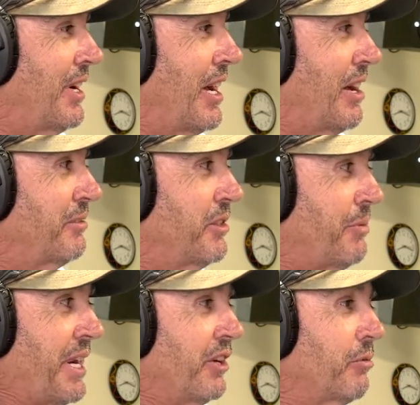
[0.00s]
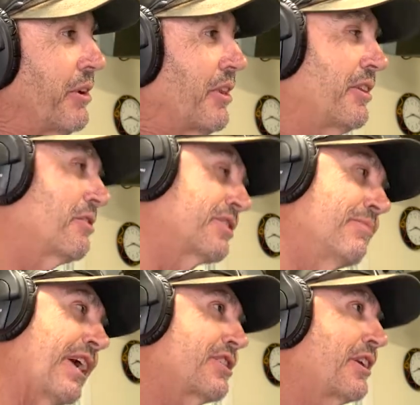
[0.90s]
uh, depending on whether there was some
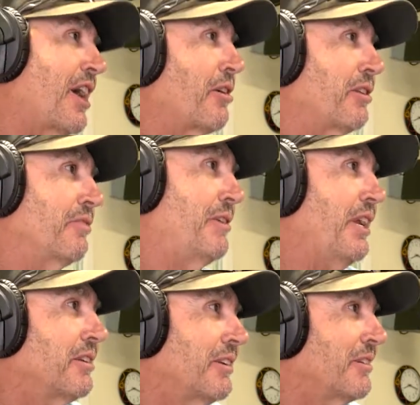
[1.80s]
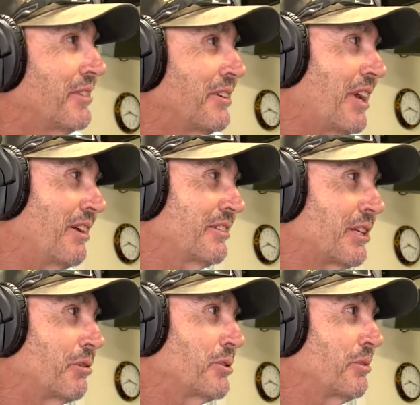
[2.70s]
action going on at the Vic,
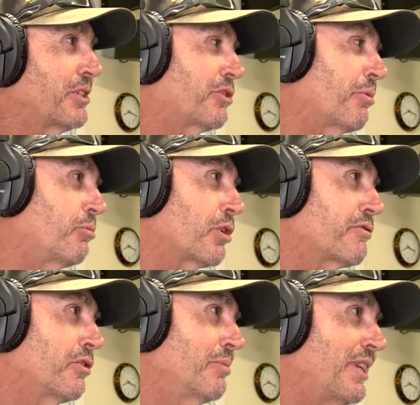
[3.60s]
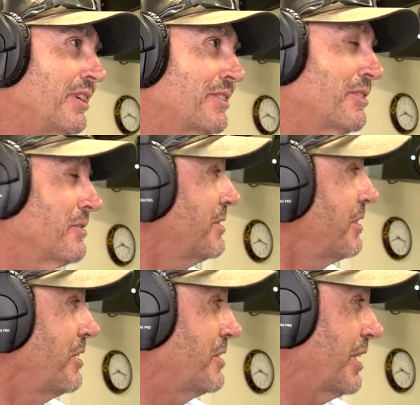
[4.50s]
sometimes we'd stop and watch for a bit because it
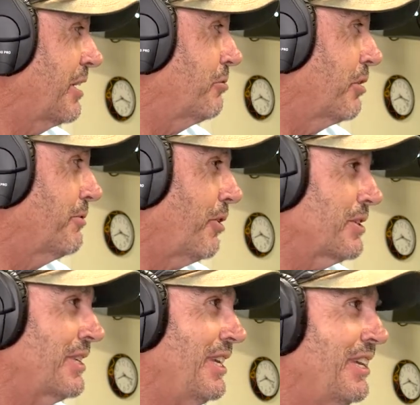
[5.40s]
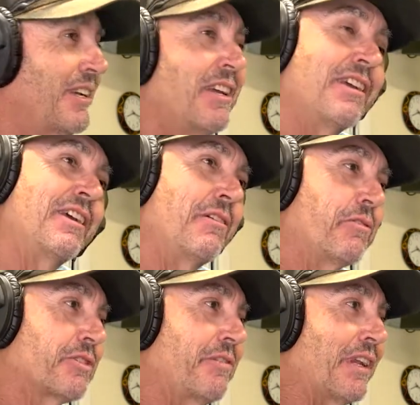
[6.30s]
used to get quite feisty. If it
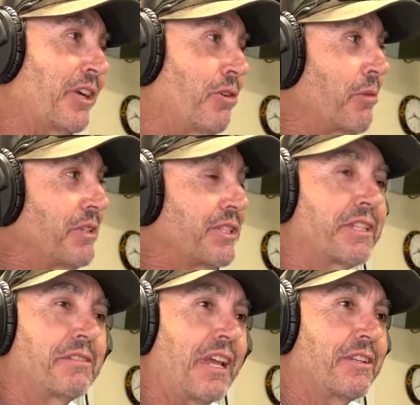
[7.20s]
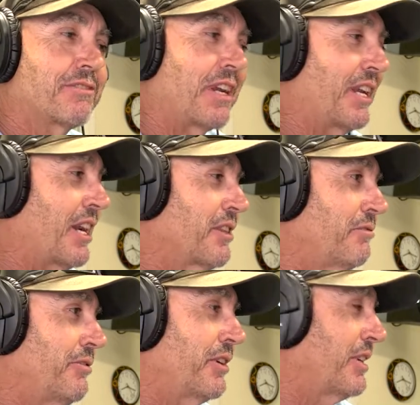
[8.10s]
was fairly quiet, we'd just head straight down to the
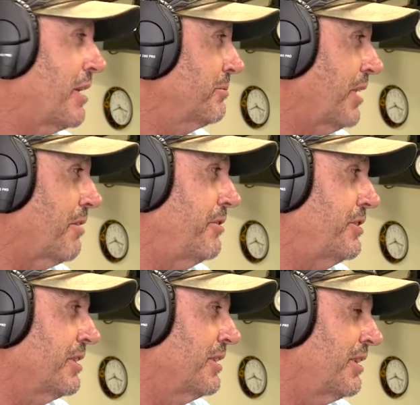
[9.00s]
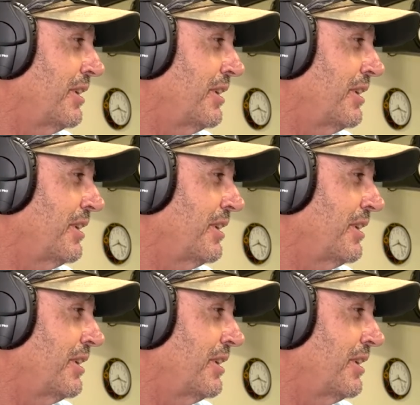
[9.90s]
river and um, go fishing.